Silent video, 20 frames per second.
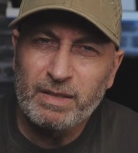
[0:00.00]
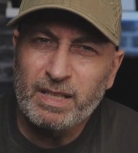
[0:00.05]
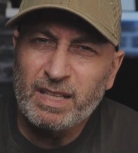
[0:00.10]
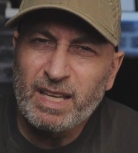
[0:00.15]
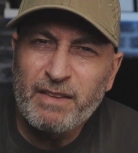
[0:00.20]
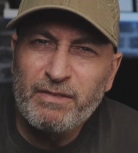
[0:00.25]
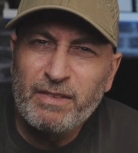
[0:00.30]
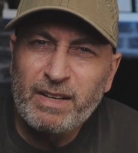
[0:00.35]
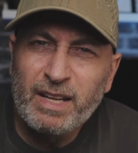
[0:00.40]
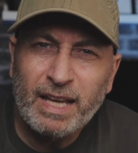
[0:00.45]

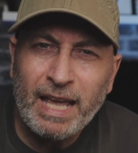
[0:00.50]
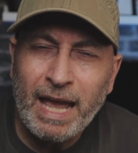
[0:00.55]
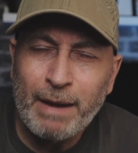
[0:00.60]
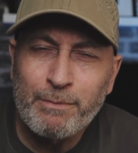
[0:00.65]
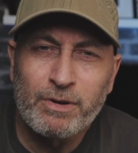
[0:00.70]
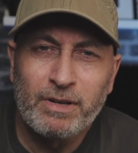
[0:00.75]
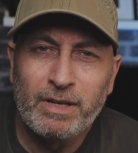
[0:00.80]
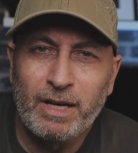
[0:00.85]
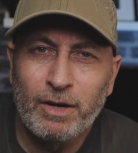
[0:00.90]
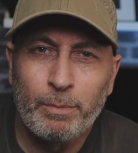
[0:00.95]
giving the
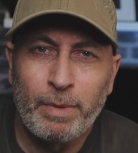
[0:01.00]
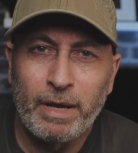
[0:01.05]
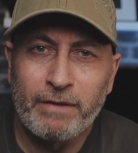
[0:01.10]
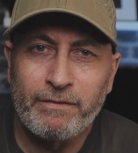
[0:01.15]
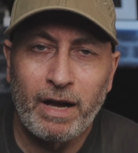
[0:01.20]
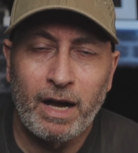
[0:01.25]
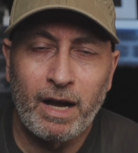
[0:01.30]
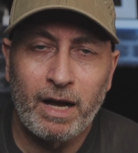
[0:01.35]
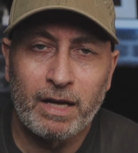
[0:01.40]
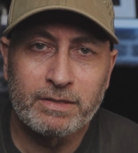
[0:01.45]
camera a little bit of
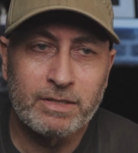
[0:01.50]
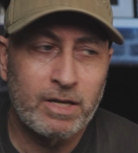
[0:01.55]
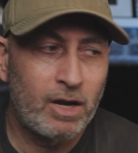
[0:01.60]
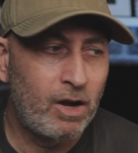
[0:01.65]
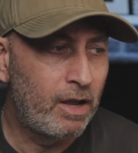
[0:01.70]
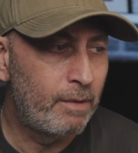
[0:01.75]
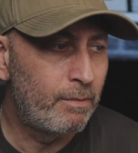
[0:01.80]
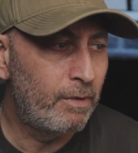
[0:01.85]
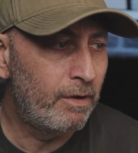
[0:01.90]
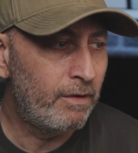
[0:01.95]
a hard
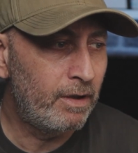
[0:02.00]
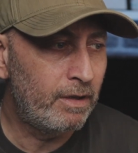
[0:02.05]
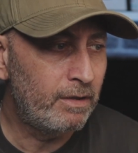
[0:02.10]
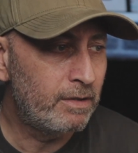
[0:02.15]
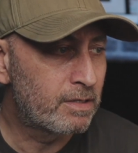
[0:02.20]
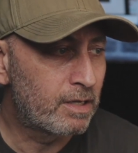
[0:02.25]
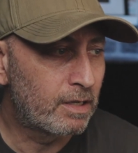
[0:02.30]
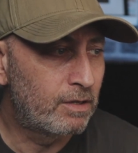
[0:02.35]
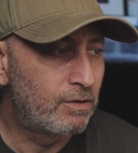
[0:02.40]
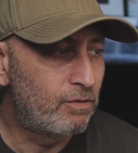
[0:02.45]
time.
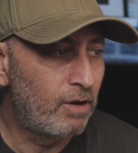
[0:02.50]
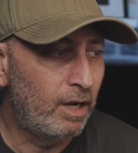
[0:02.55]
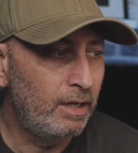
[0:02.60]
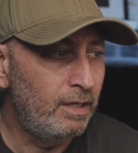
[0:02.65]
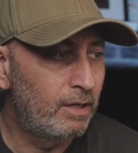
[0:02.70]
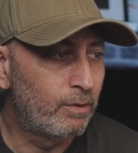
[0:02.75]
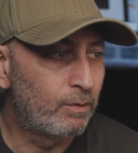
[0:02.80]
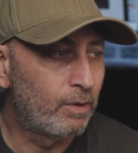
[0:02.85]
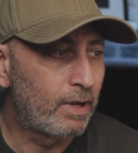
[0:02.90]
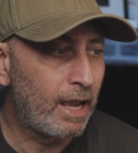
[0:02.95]
It's a great
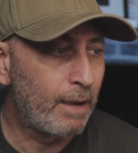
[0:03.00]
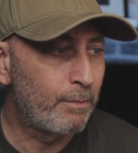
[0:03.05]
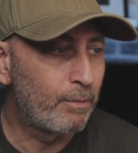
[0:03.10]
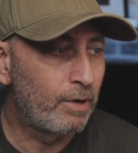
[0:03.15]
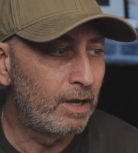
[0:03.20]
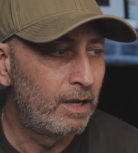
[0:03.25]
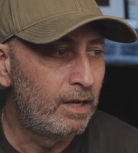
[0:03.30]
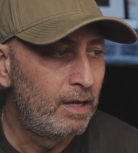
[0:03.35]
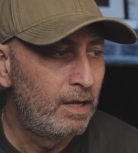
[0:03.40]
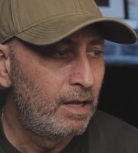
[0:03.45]
little camera.